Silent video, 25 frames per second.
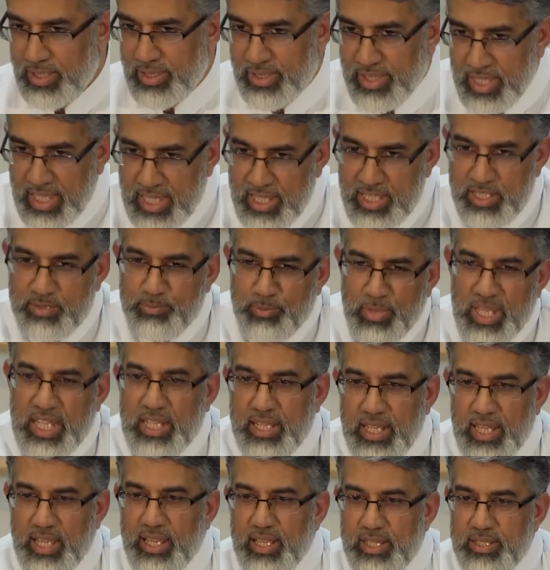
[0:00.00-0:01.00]
These
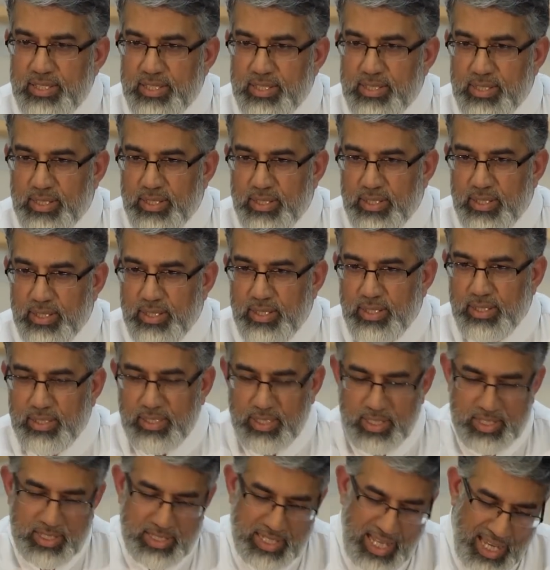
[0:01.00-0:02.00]
meanings,
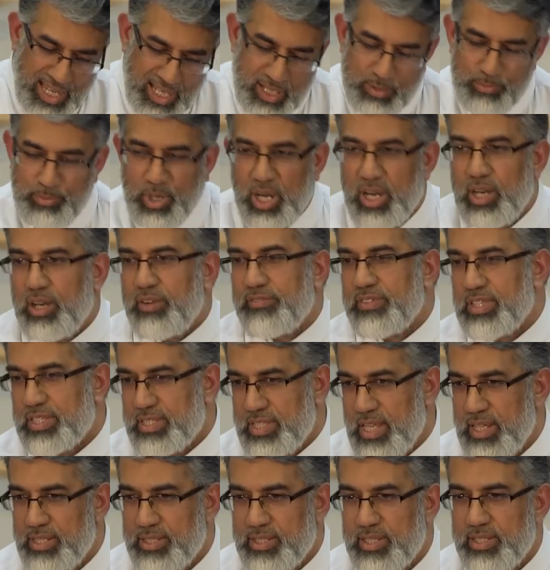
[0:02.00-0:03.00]
the second part of the
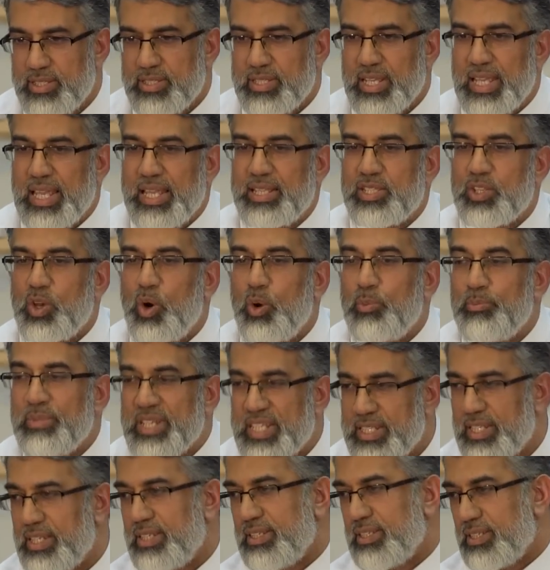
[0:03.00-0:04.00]
sentence is
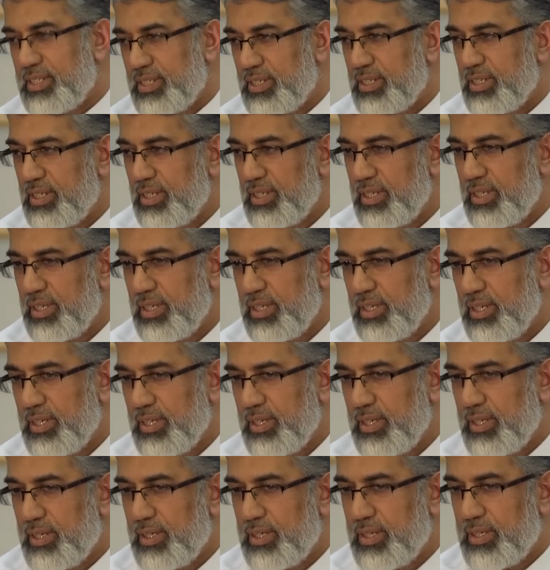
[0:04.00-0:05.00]
omitted.
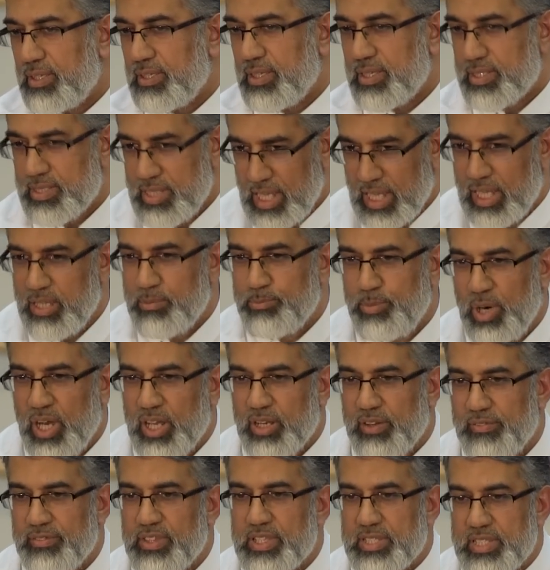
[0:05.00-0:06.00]
The second
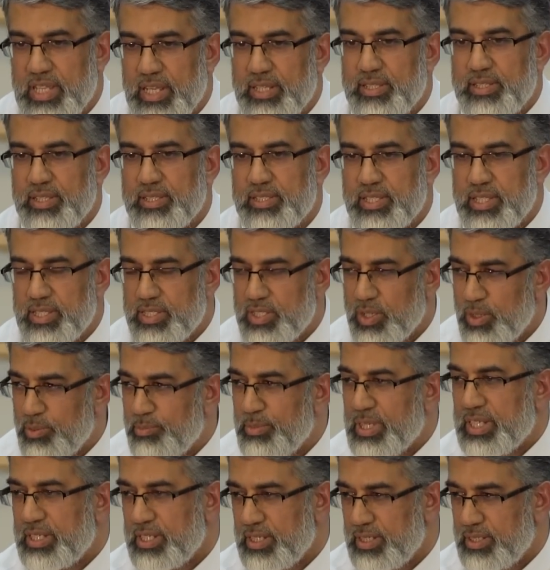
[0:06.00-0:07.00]
part of the sentence is
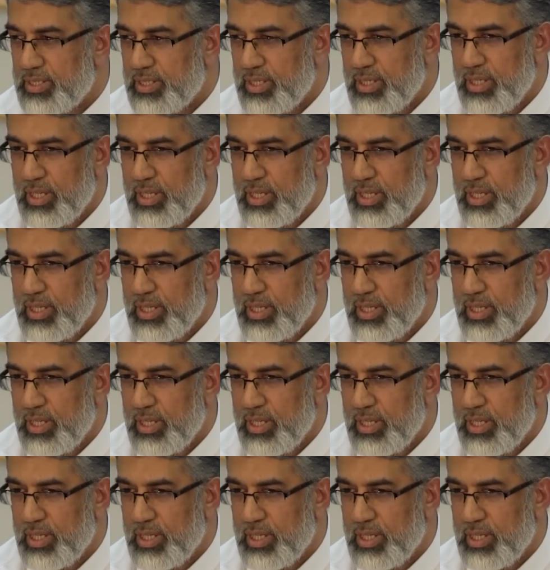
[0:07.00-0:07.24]
omitted.